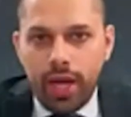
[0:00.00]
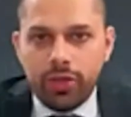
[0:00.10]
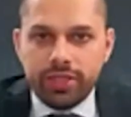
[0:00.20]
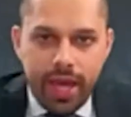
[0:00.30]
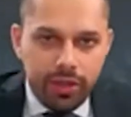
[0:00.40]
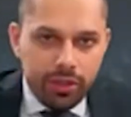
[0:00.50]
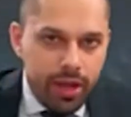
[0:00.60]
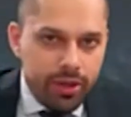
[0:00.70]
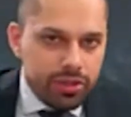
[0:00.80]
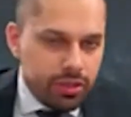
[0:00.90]
I know
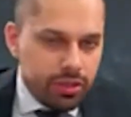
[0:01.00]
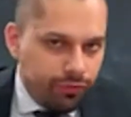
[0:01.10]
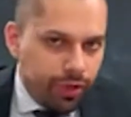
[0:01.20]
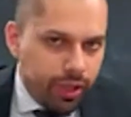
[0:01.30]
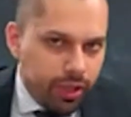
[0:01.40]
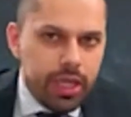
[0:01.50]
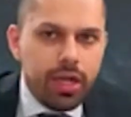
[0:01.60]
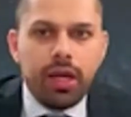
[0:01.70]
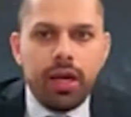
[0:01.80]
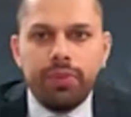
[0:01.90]
SaturnCloud is a fairly
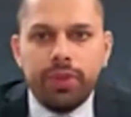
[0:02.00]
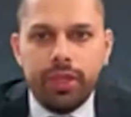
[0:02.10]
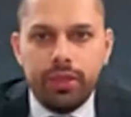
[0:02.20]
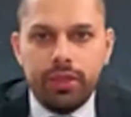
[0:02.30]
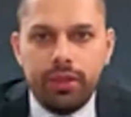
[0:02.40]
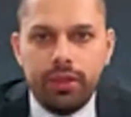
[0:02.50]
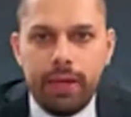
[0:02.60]
young company,